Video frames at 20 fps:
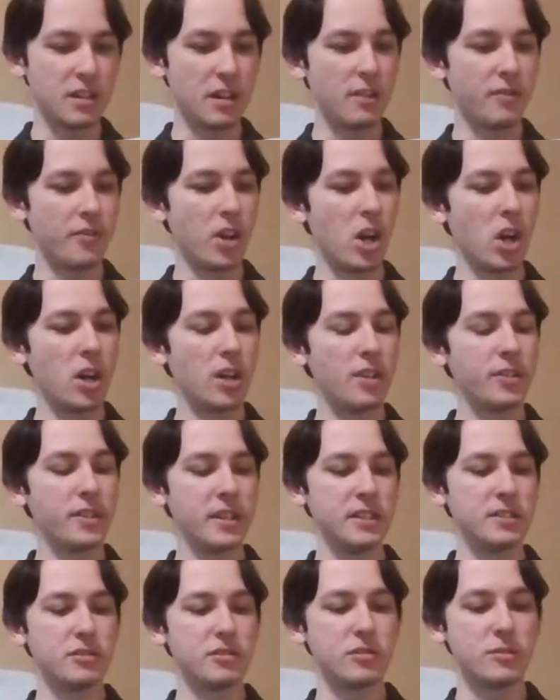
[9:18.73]
of all the
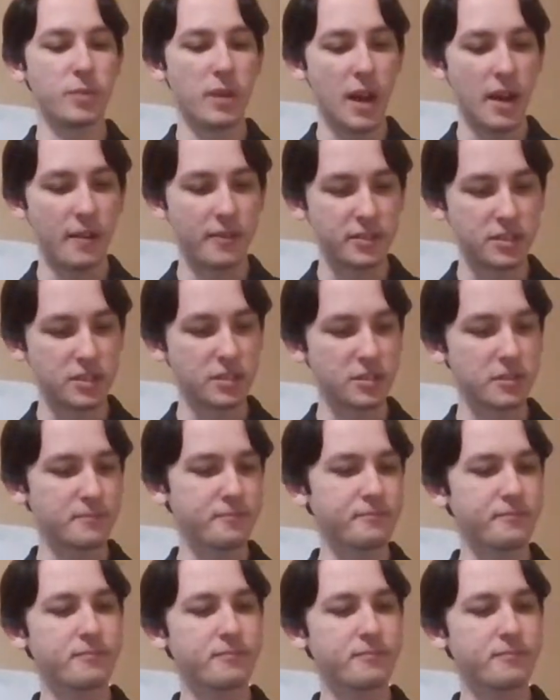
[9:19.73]
eastern provinces.